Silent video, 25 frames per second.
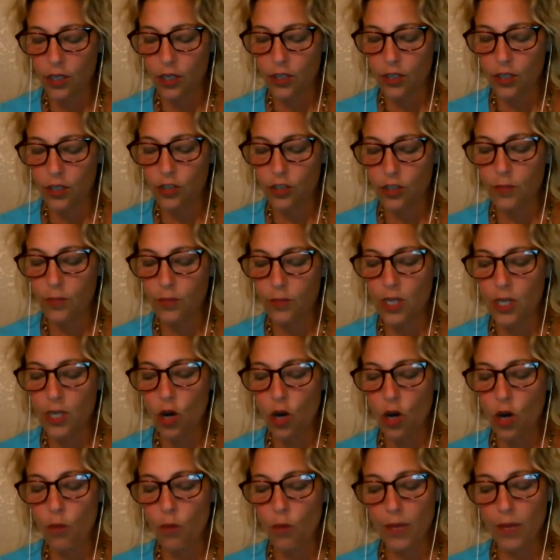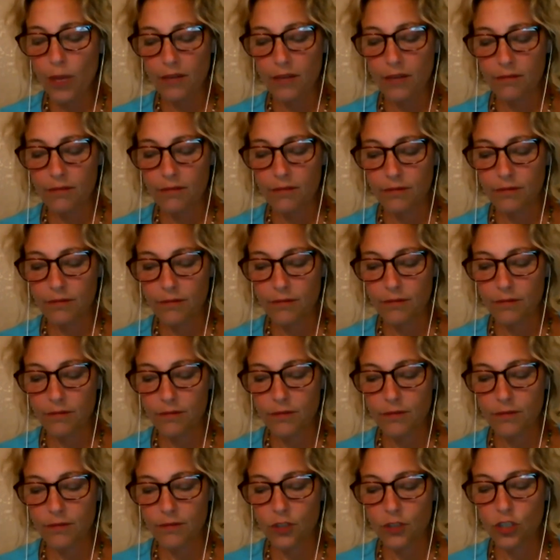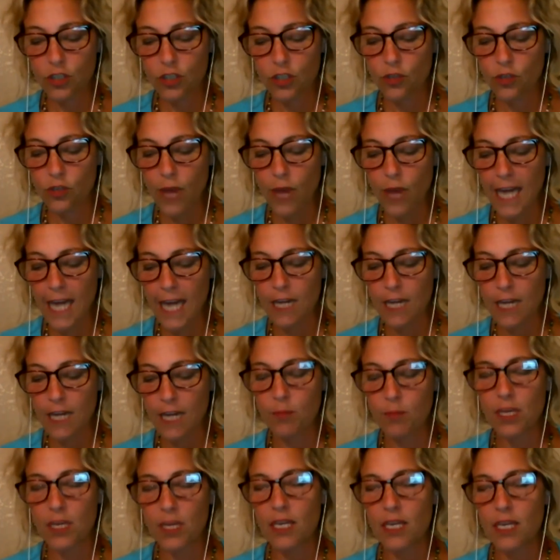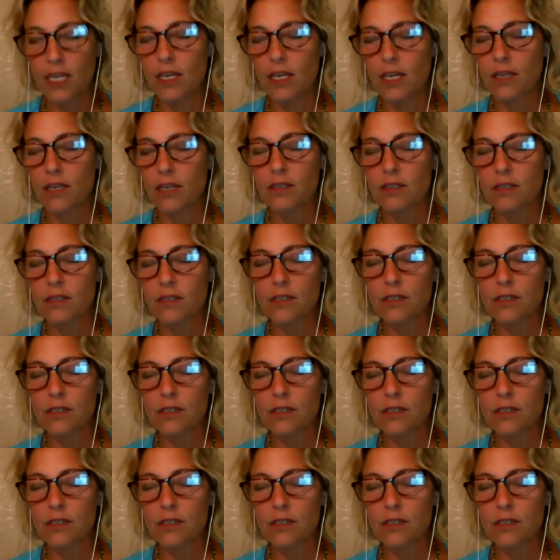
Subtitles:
to be open to any beings